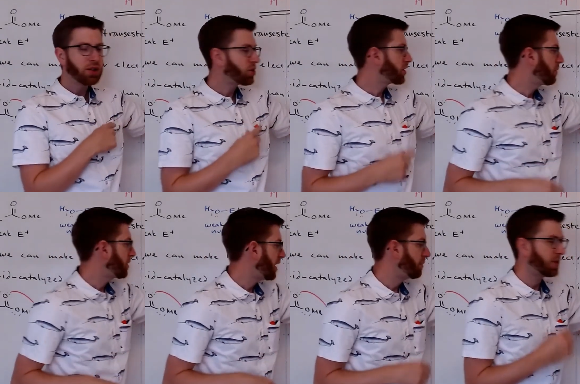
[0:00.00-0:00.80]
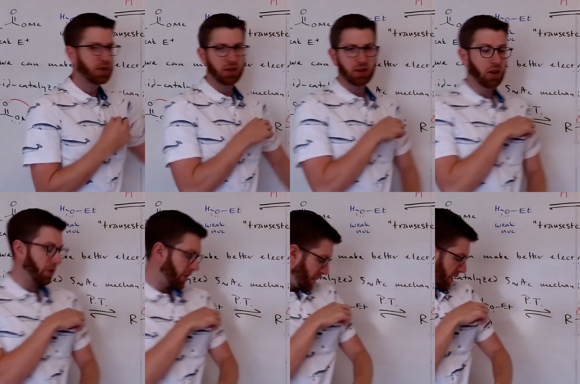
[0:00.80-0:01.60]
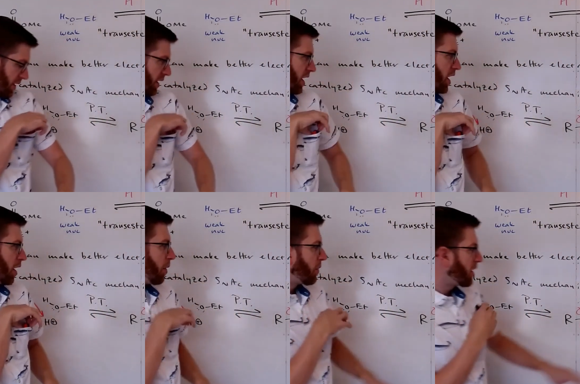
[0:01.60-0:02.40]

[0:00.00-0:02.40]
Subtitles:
sometimes it's on the OET, but when it